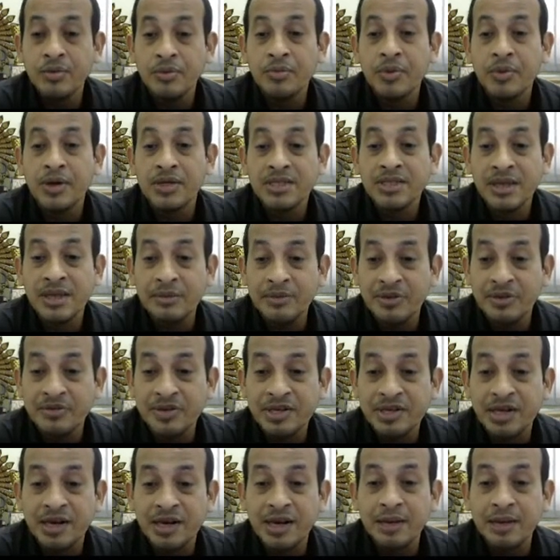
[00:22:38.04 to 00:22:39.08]

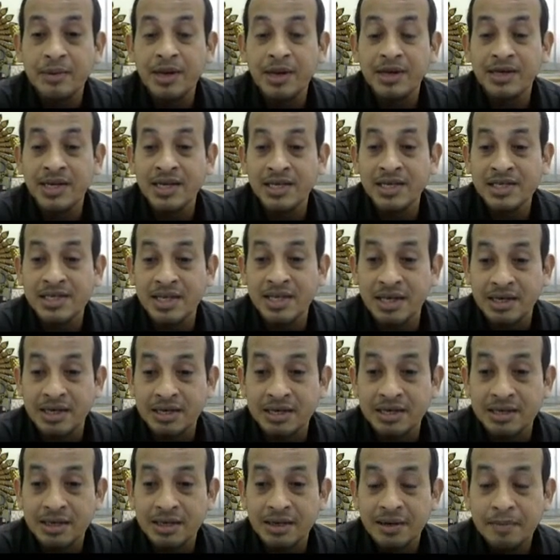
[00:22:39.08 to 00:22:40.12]
subdivision level,
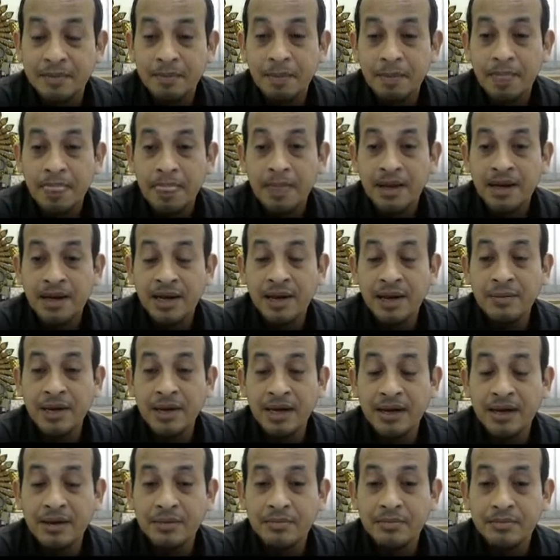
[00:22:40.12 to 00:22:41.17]
district
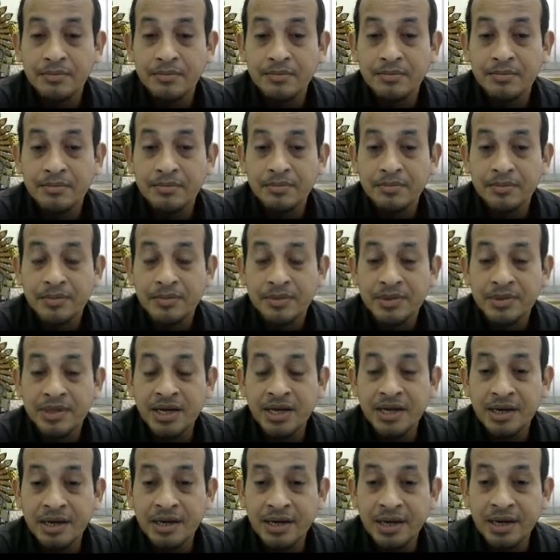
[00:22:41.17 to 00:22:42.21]
level,
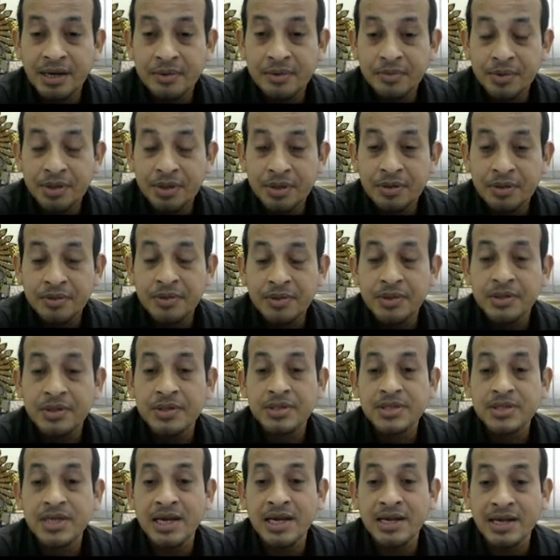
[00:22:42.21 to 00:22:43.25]
then
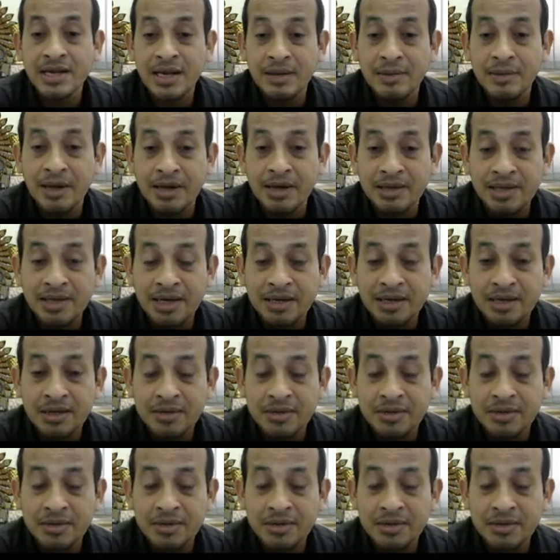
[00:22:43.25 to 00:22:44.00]
state level, then